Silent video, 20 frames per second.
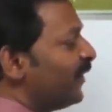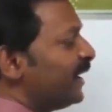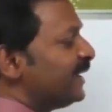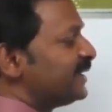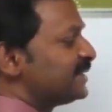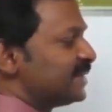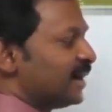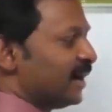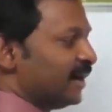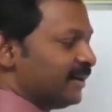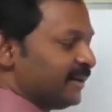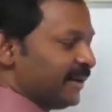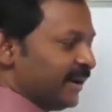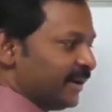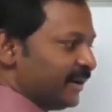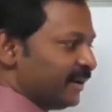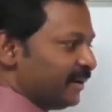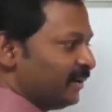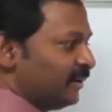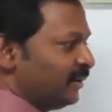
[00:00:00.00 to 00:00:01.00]
5s are
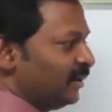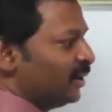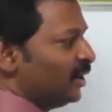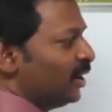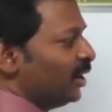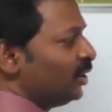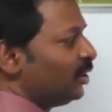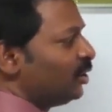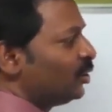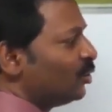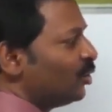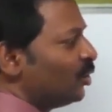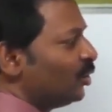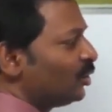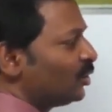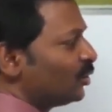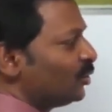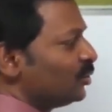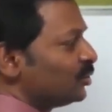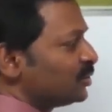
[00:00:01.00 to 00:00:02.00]
10, 2
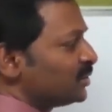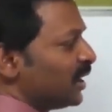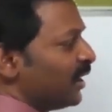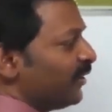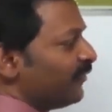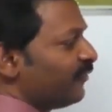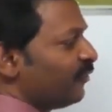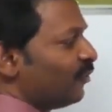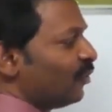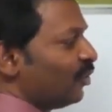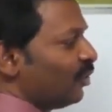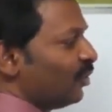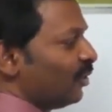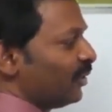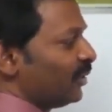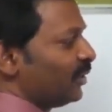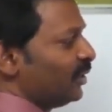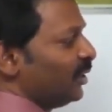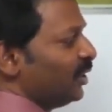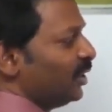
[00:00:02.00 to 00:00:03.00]
2s are
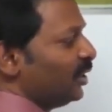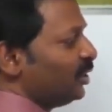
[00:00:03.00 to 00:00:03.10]
4,